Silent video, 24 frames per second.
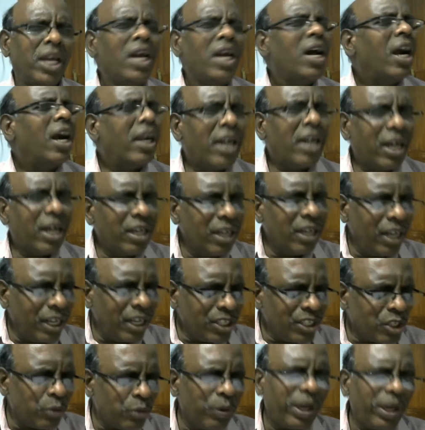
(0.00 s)
And
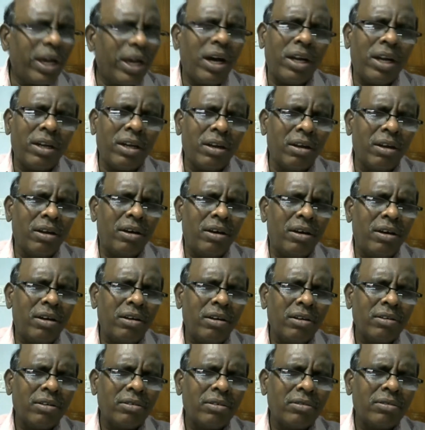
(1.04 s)
unless we unlearn,
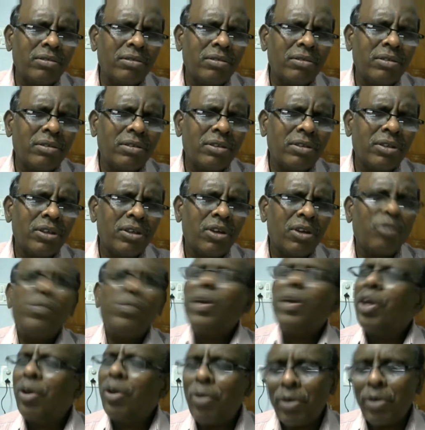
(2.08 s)
we
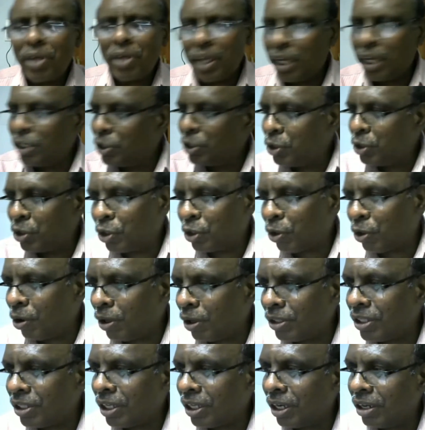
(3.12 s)
cannot
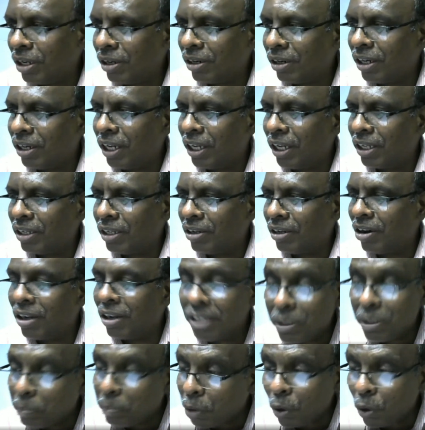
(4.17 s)
enjoy the learning and
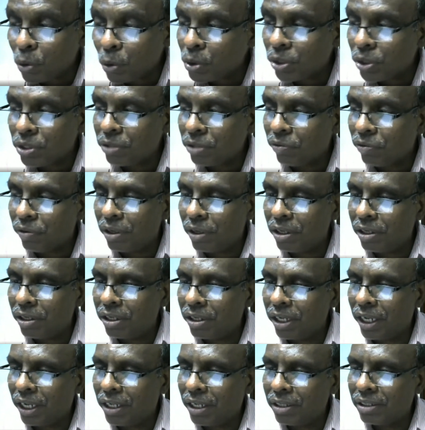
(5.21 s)
the process of
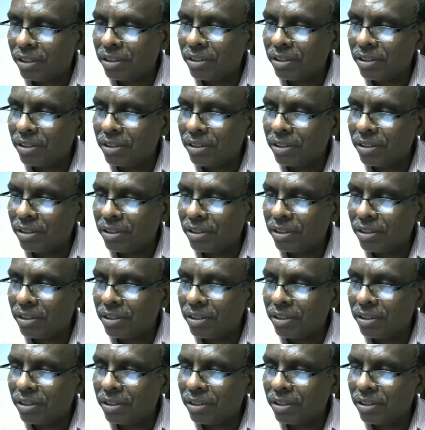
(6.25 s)
learning.